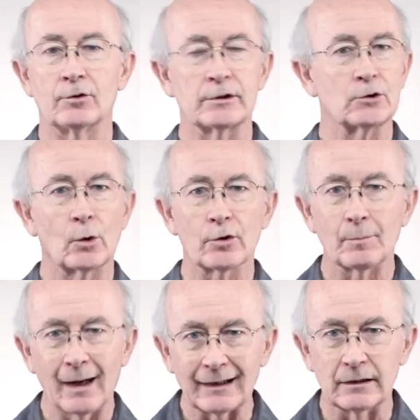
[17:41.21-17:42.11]
there is no other
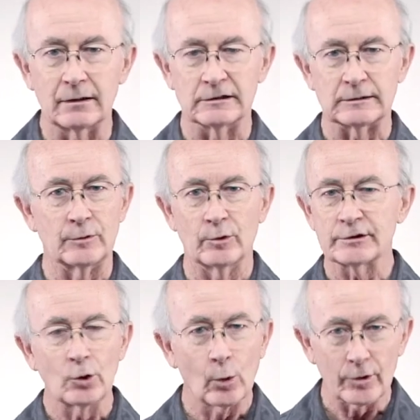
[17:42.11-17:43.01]
magnetism, there
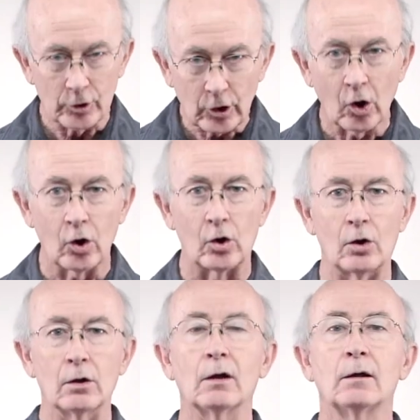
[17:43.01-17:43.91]
is no other
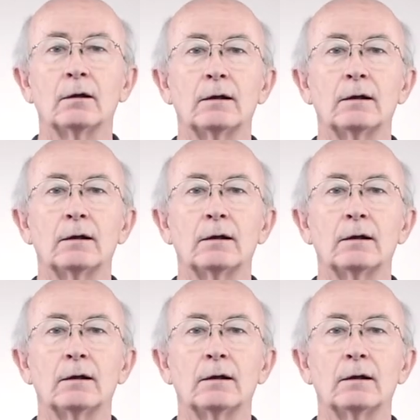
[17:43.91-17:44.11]
call